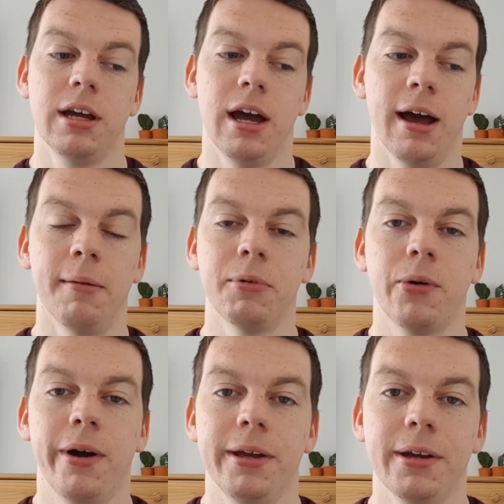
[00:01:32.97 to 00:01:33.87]
I'm
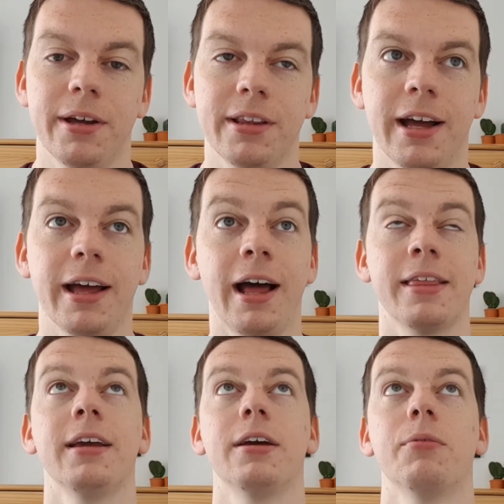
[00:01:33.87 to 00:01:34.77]
quite like. I
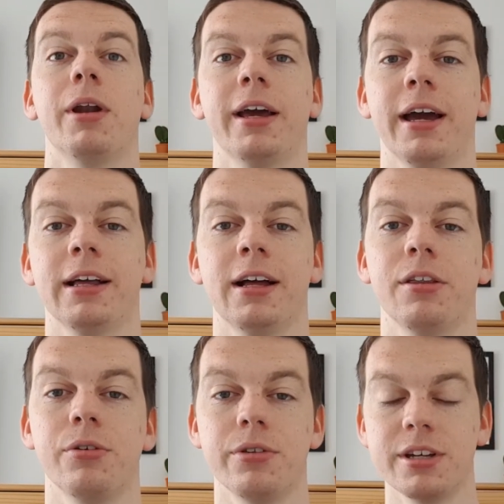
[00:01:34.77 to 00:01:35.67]
think when I get a client
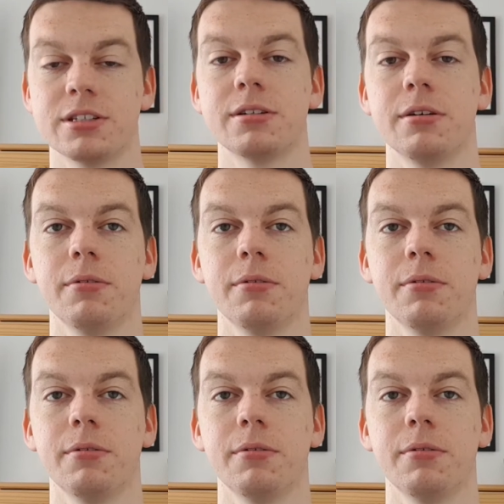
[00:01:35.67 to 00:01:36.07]
through this